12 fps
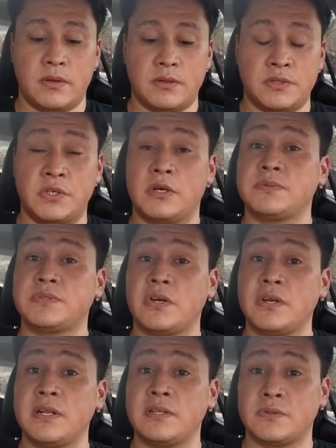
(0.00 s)
jump
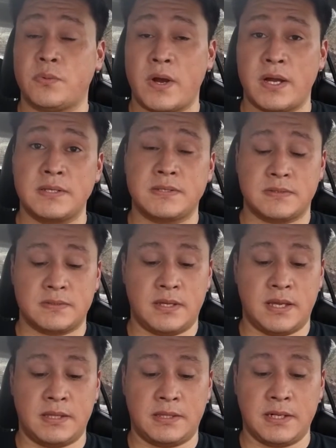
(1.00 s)
started it twice,
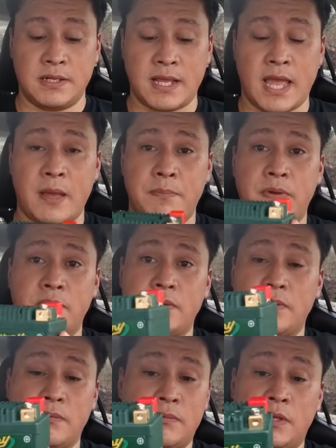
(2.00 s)
it didn't happen,
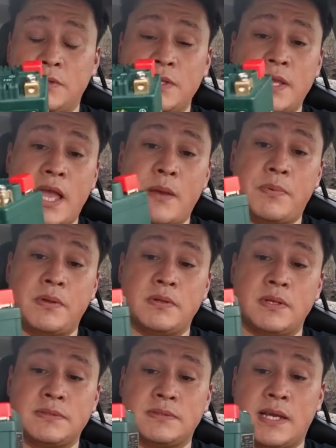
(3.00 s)
nothing happened,
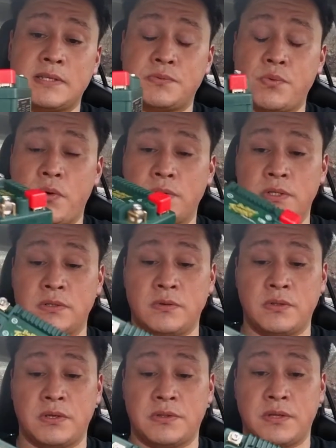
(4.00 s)
it's not swollen or
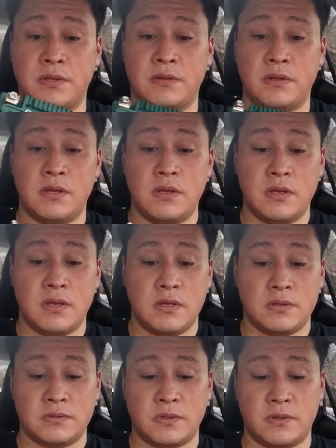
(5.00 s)
nothing.
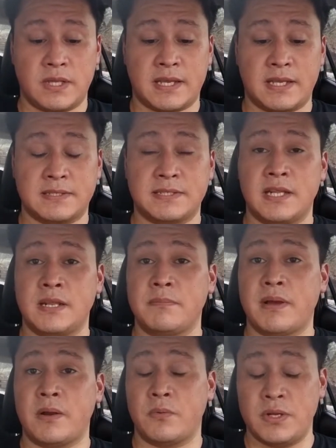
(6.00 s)
So like I said in
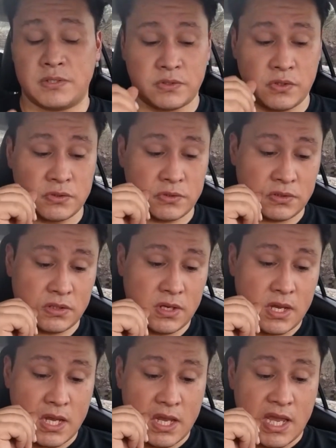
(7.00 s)
my research,
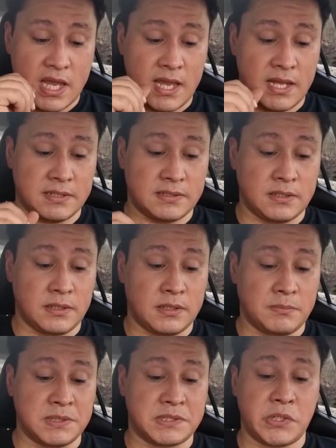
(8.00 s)
the
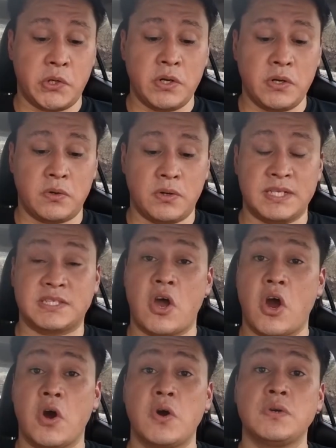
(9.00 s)
material is
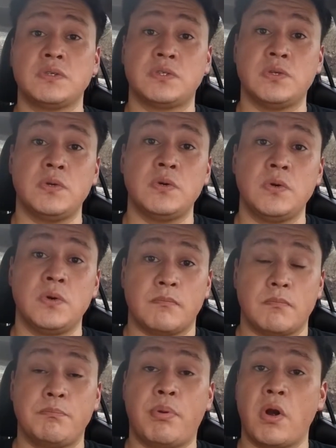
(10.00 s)
hard to
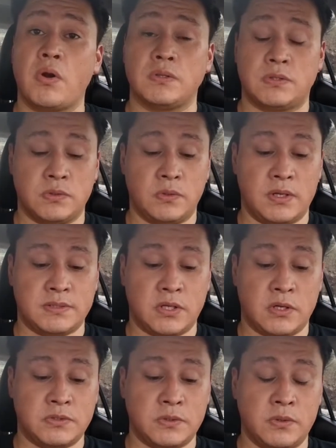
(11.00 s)
burn, it's
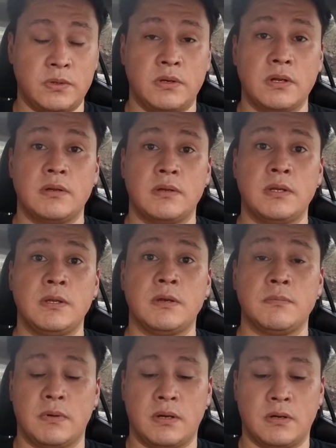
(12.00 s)
hard to
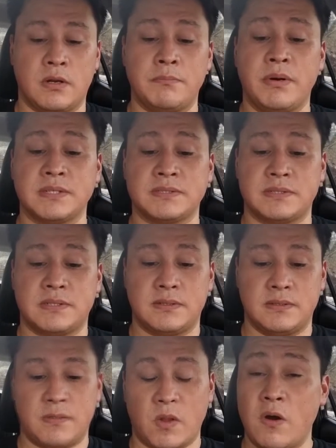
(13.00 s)
combust.
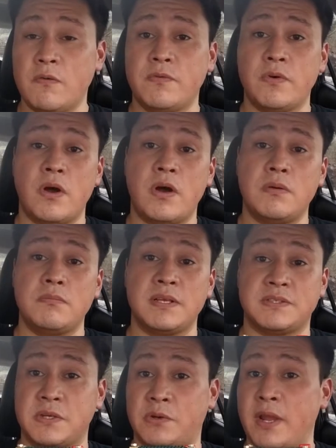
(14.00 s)
Overall,
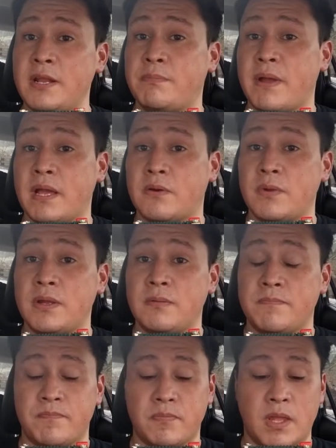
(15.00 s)
it's a great battery.
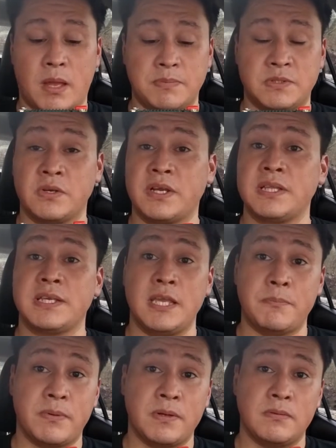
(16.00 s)
I'm still gonna
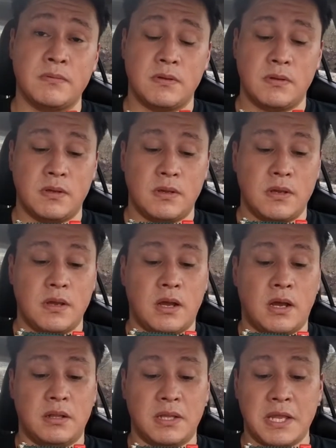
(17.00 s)
keep it.
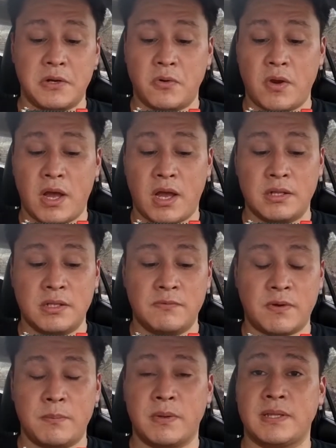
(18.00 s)
Later on,
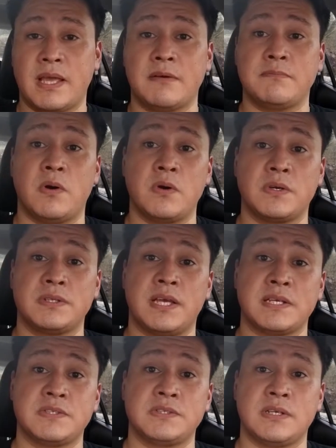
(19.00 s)
if I'm gonna have more
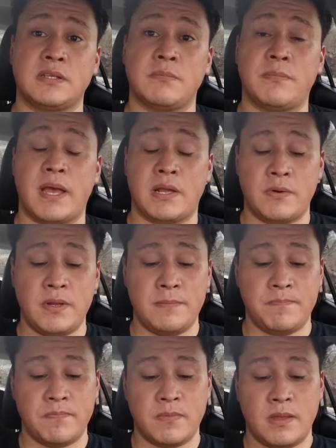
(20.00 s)
connections on the battery,
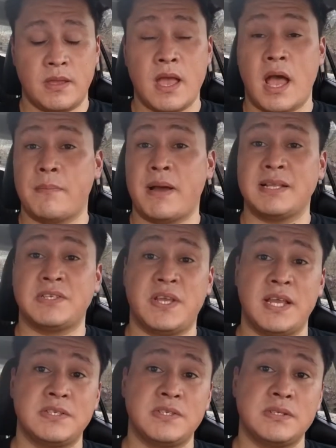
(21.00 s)
I might
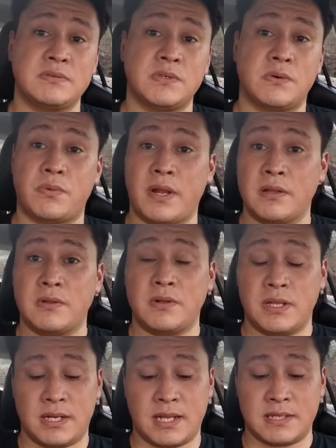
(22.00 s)
change it to a regular
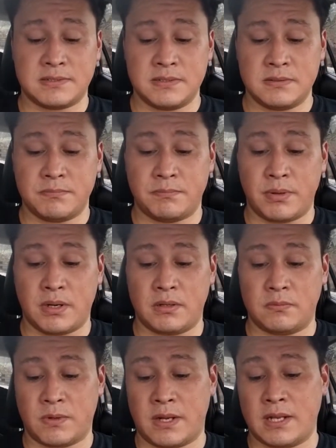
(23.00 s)
lead acid,
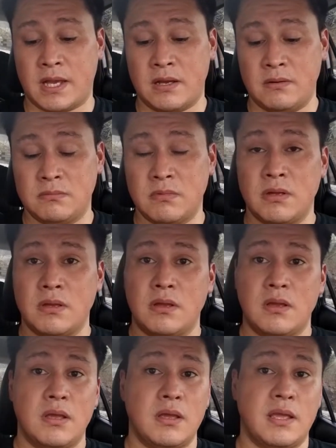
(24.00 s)
but right now
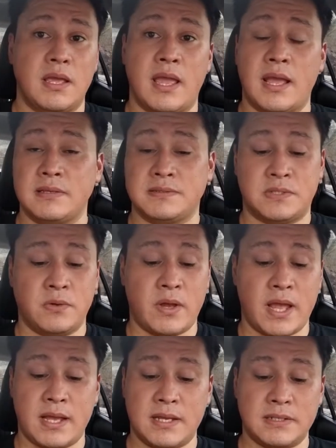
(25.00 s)
It still
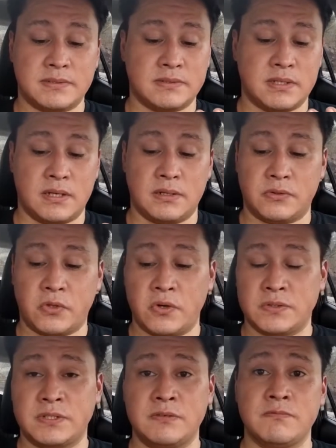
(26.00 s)
has
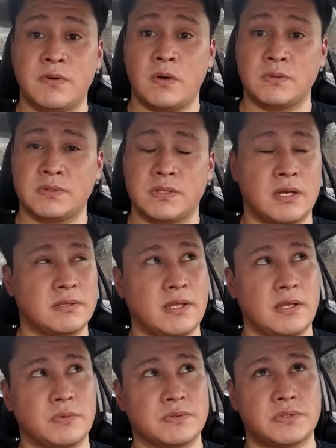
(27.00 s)
13 volts. I
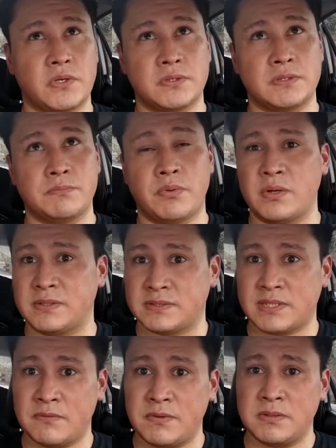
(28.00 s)
think it was
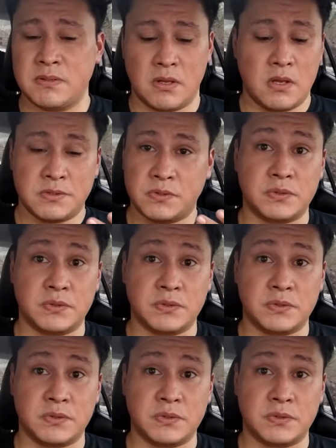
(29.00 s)
13.7, so